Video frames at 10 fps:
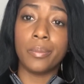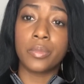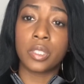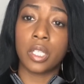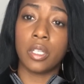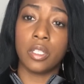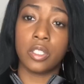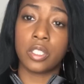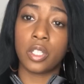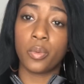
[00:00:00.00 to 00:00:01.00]
sit in
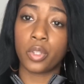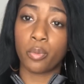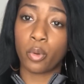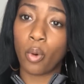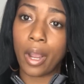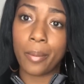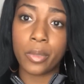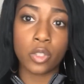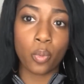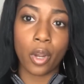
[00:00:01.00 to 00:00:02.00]
to see what the
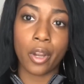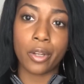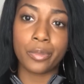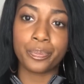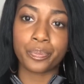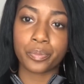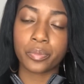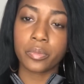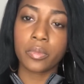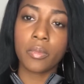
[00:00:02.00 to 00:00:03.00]
requirements were.
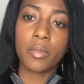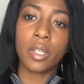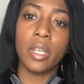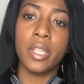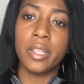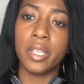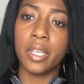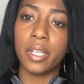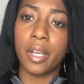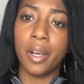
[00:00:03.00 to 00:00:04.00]
And
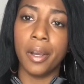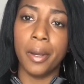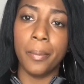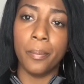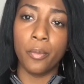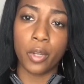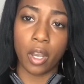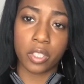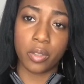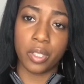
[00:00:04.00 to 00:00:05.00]
then we
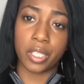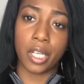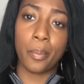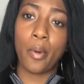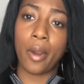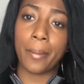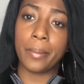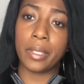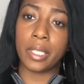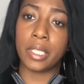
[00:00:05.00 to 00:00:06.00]
also looked at
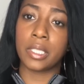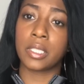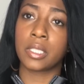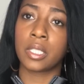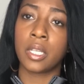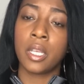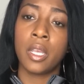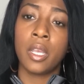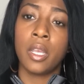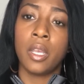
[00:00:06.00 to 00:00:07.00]
apartments,
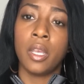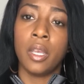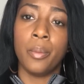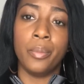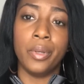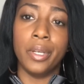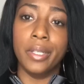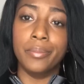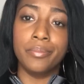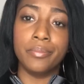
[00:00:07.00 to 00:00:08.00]

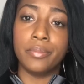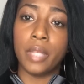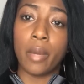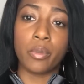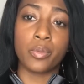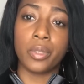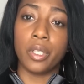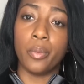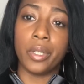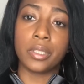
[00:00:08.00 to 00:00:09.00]
but that was really
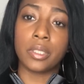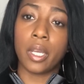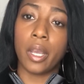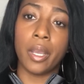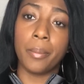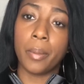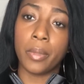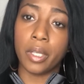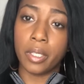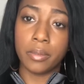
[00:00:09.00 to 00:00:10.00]
a waste of time. I
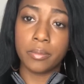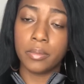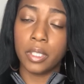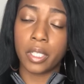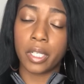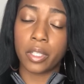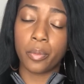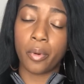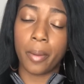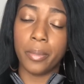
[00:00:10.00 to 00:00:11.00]
mean, looking at the
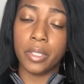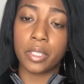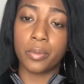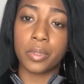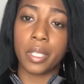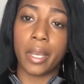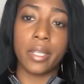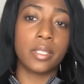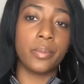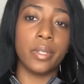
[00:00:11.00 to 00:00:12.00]
apartments, it was
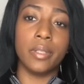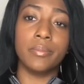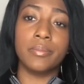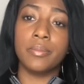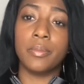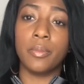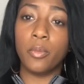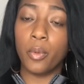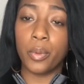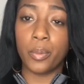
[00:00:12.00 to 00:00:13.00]
nice, but
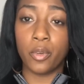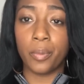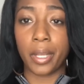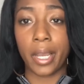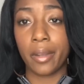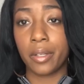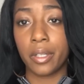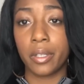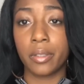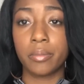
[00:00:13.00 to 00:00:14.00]
when we moved back out
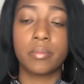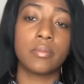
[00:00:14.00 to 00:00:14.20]
here,